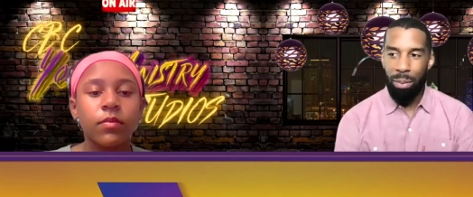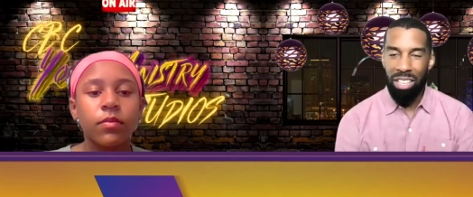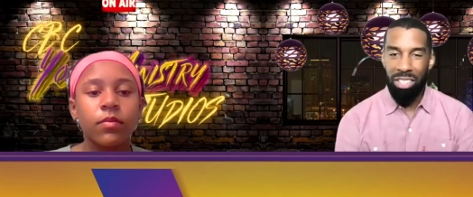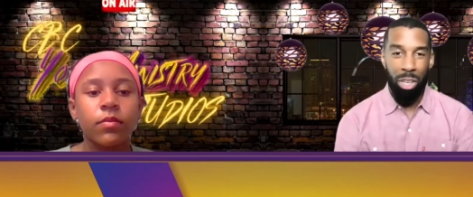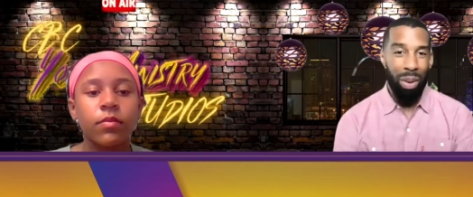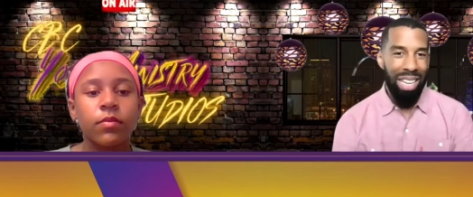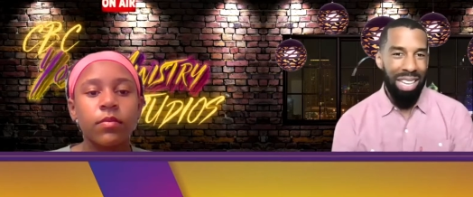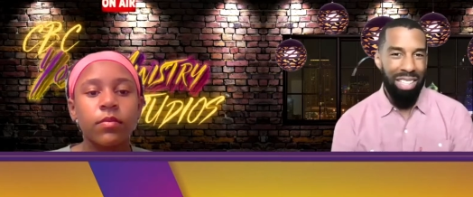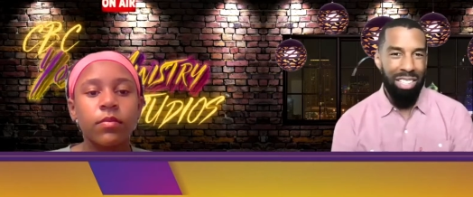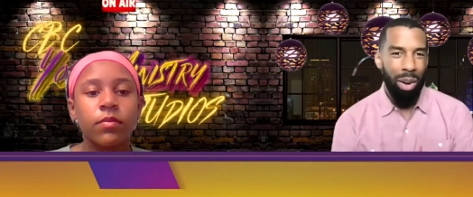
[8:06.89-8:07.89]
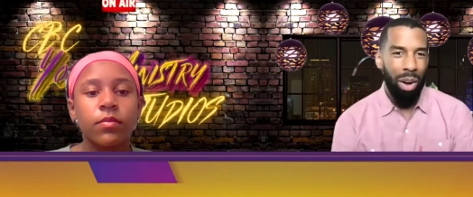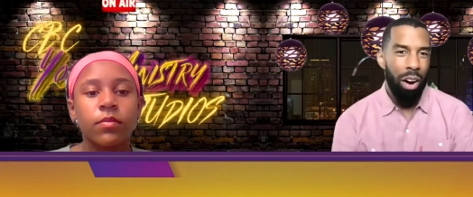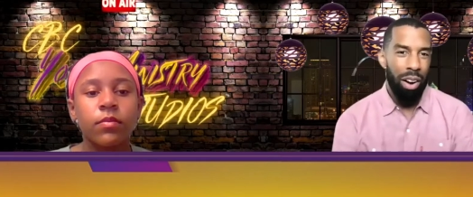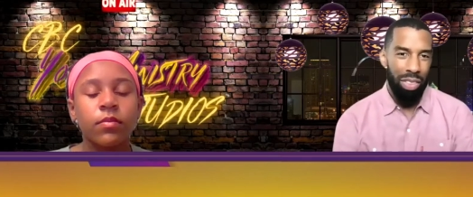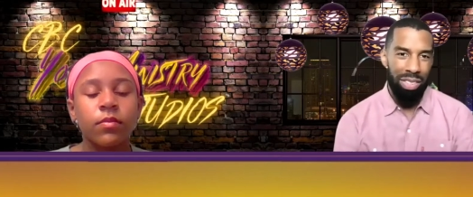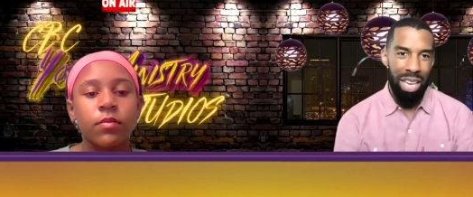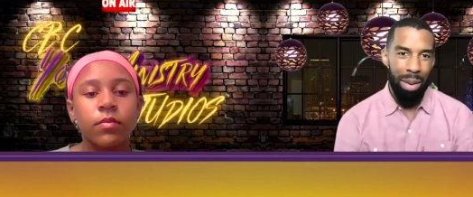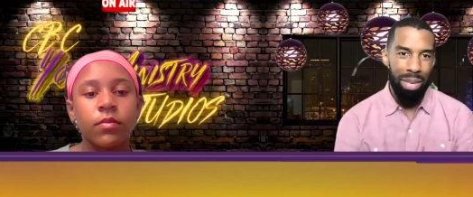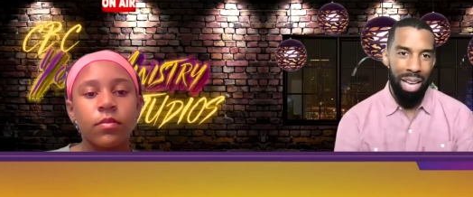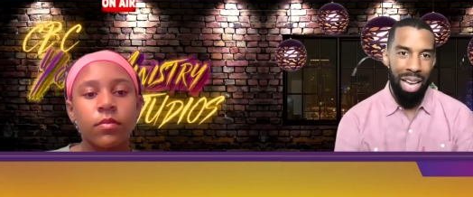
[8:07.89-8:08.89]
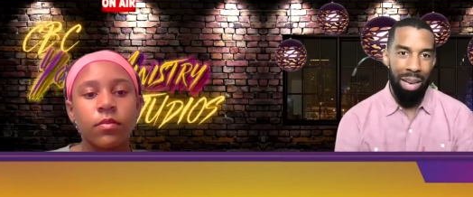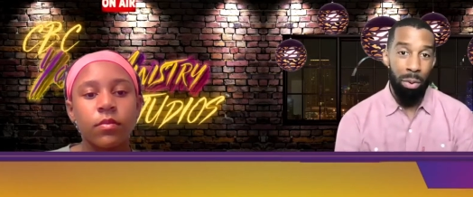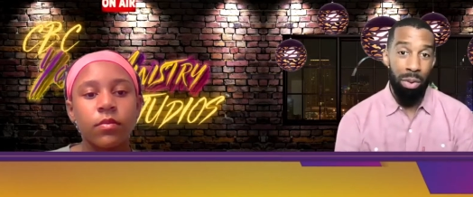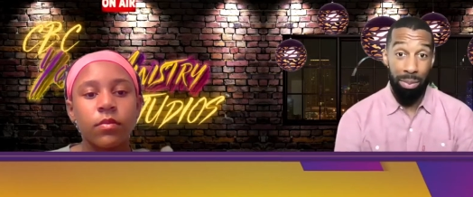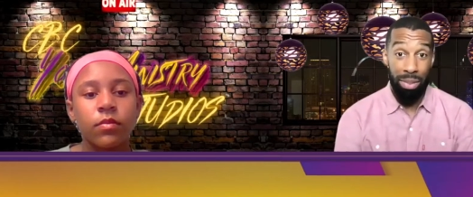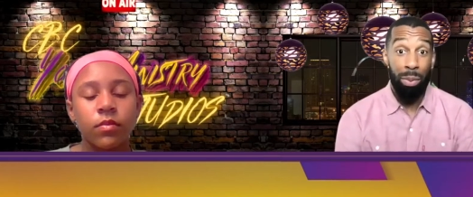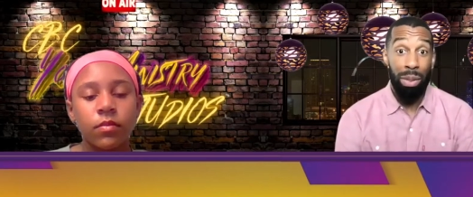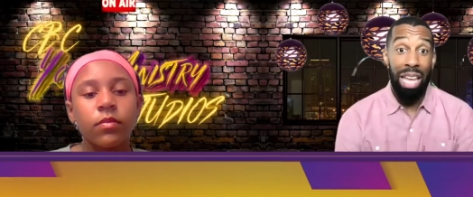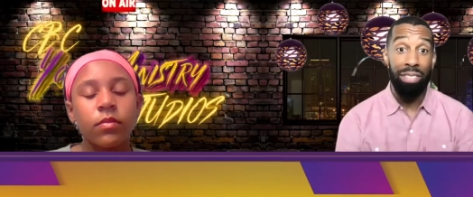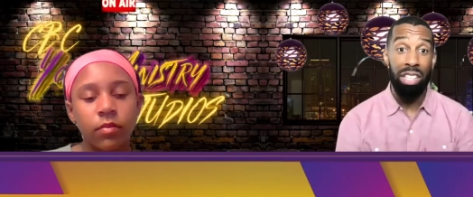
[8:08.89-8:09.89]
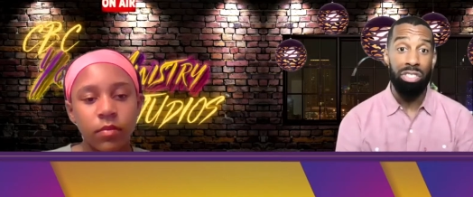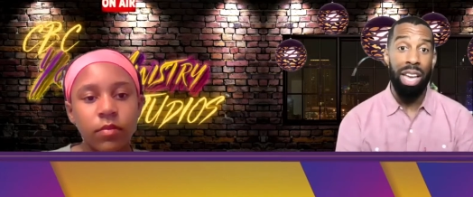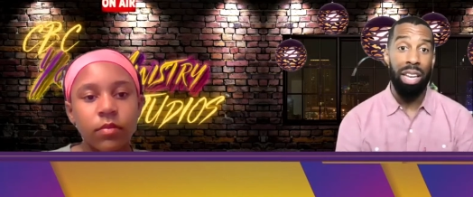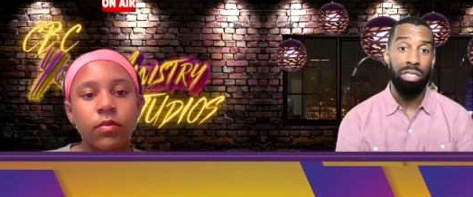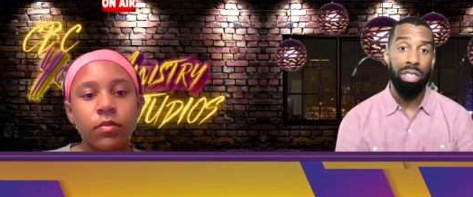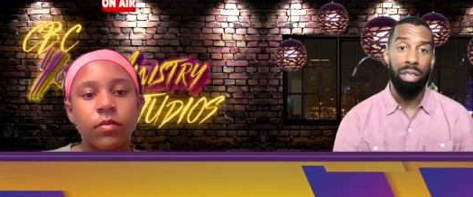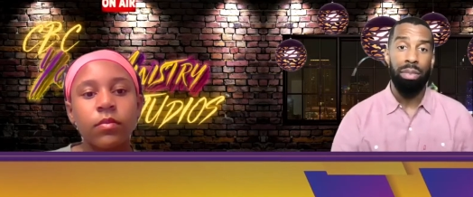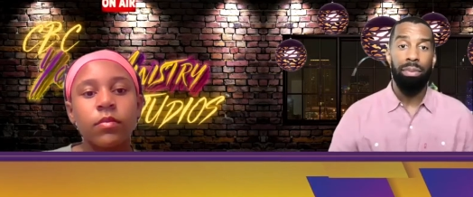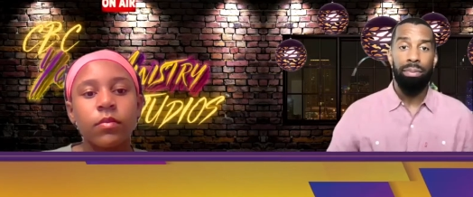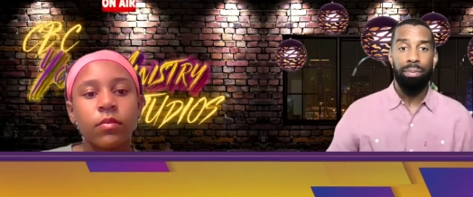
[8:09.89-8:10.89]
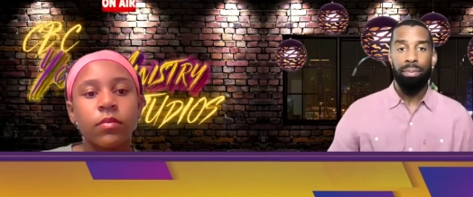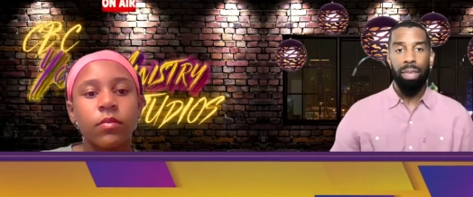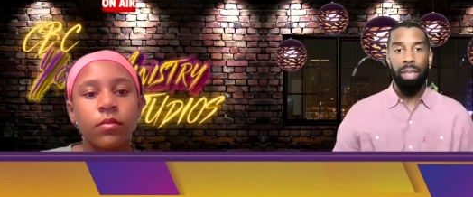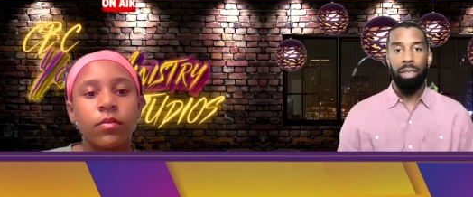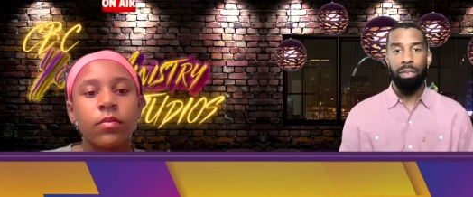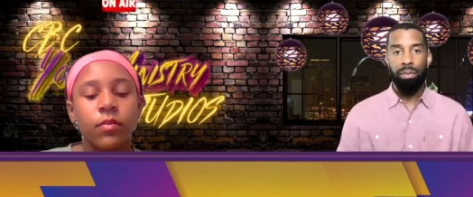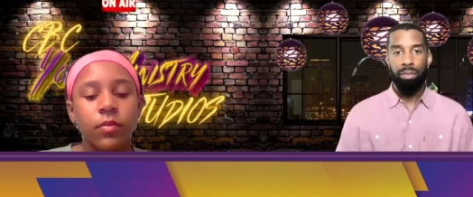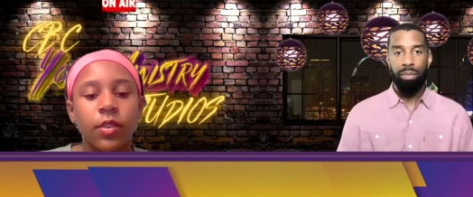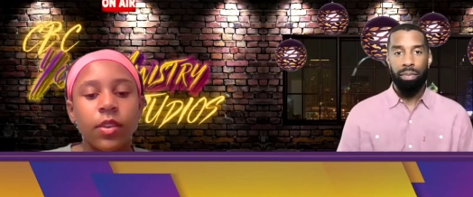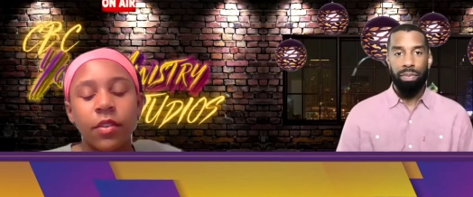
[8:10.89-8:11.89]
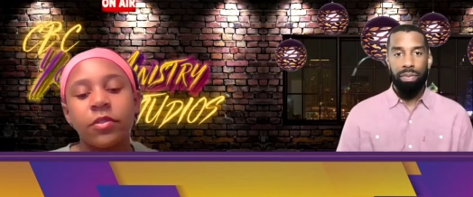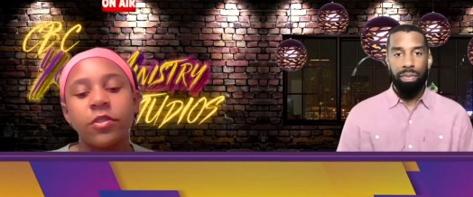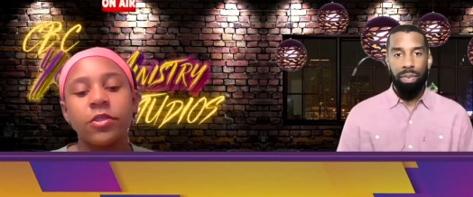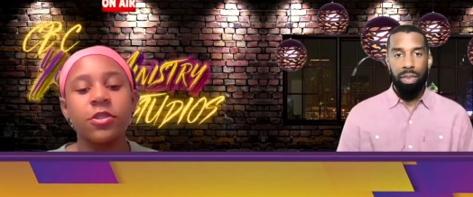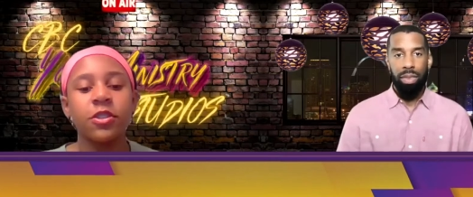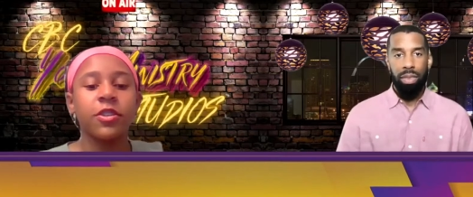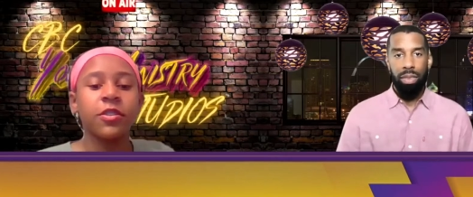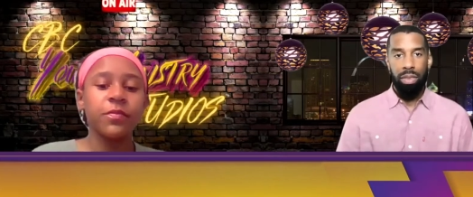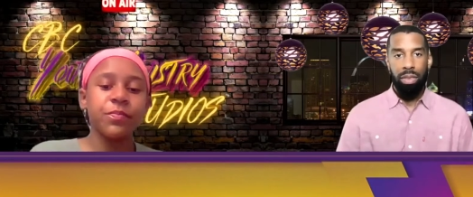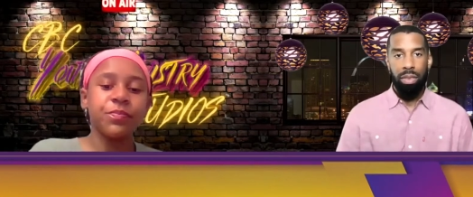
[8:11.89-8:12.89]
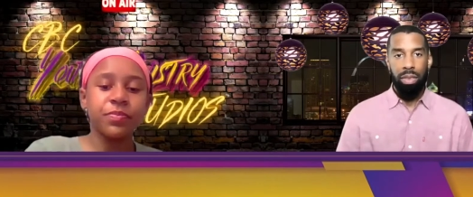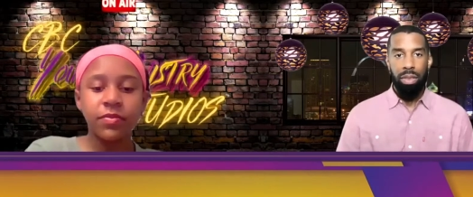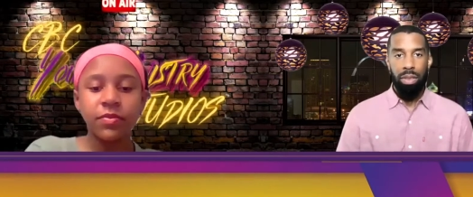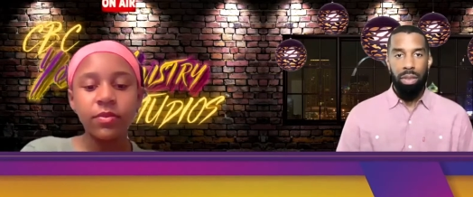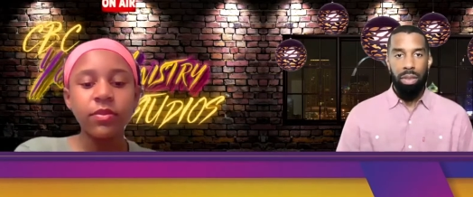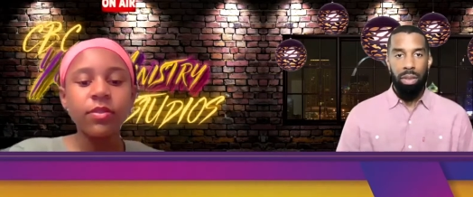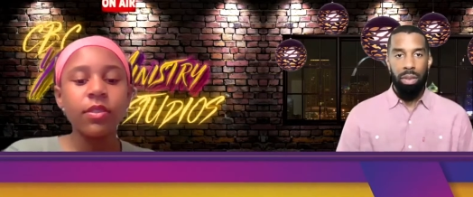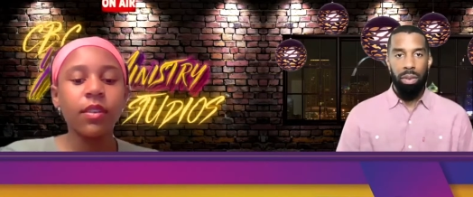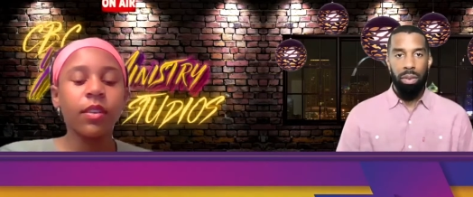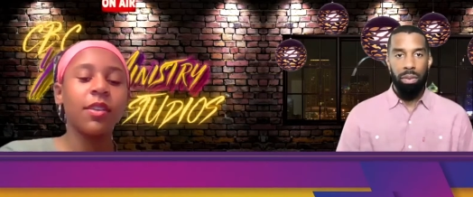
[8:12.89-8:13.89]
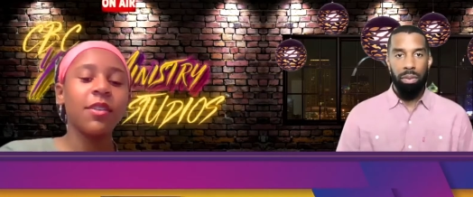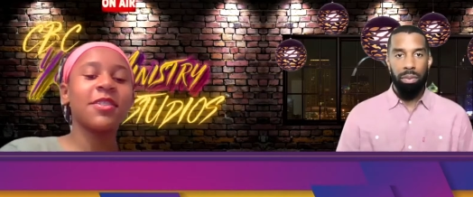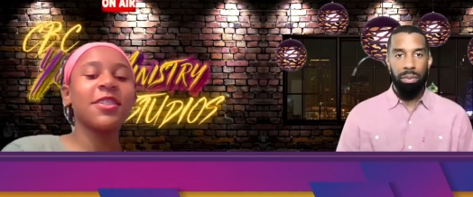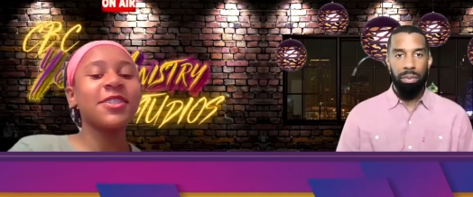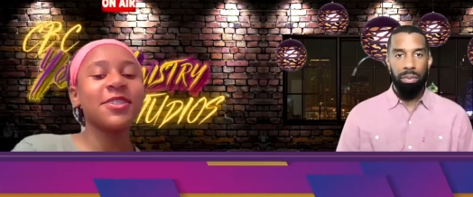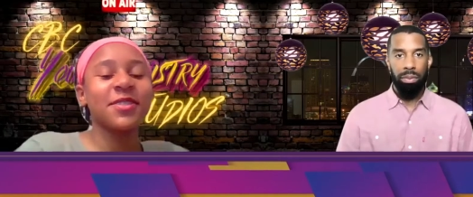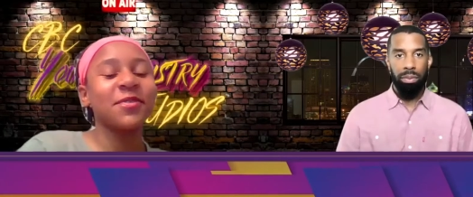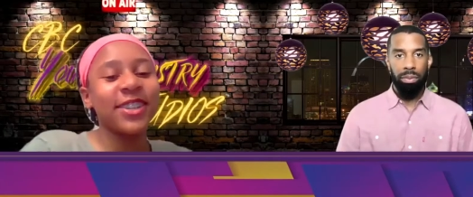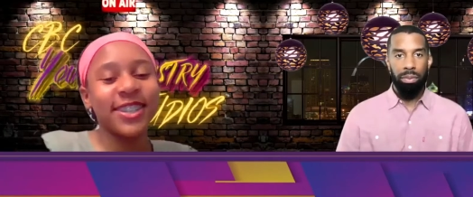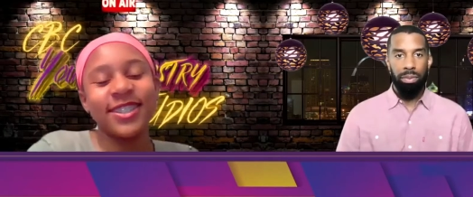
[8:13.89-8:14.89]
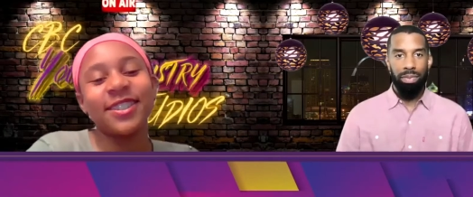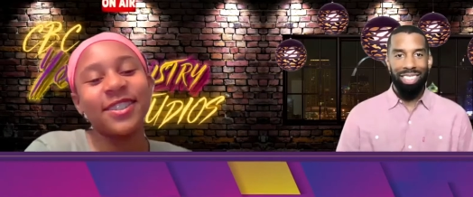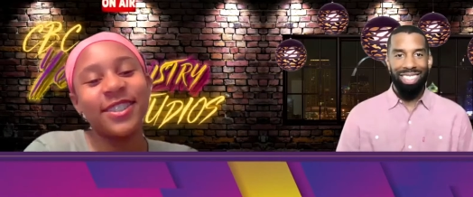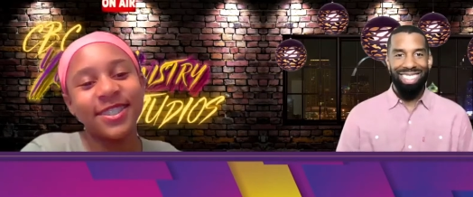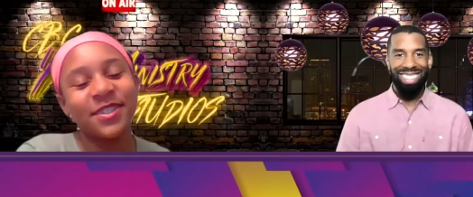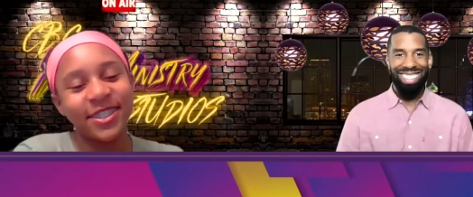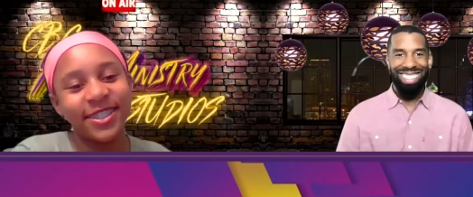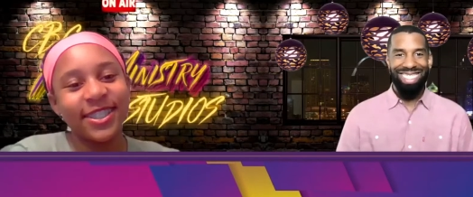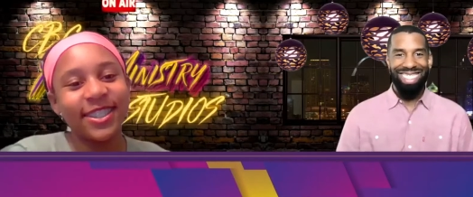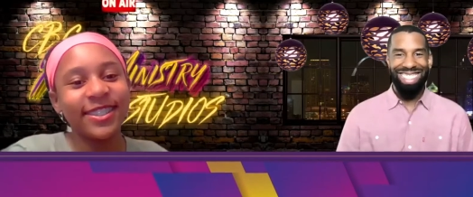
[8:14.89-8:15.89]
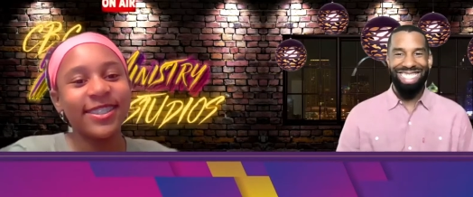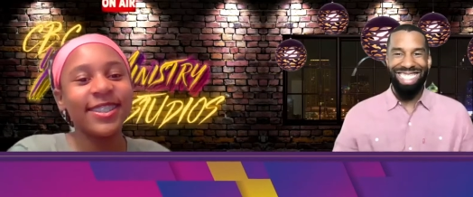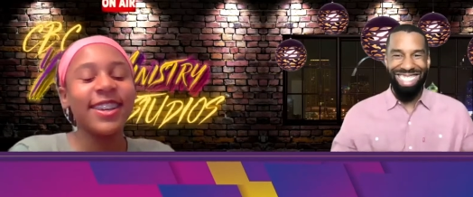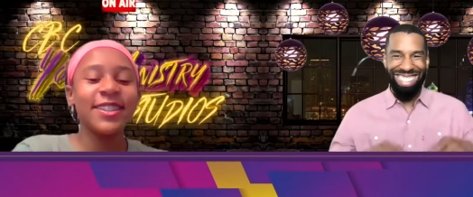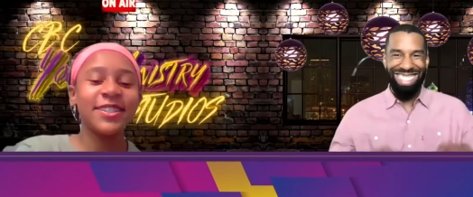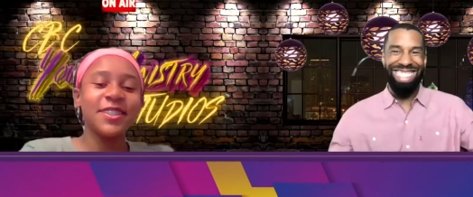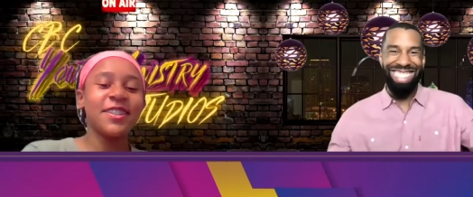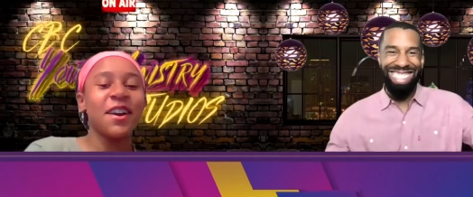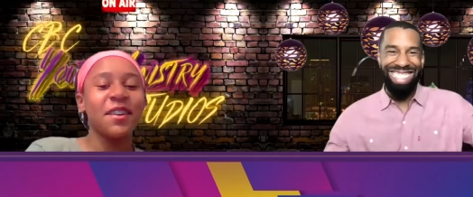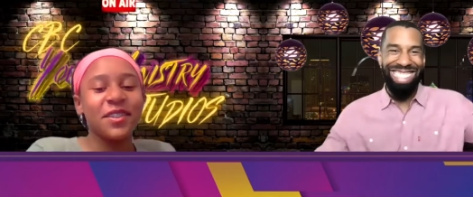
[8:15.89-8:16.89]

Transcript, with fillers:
Speaker 1: is so easy and so hard at the same time, sometimes when life gets challenging.
Speaker 2: Yeah, for sure. So those are some pretty serious questions. So now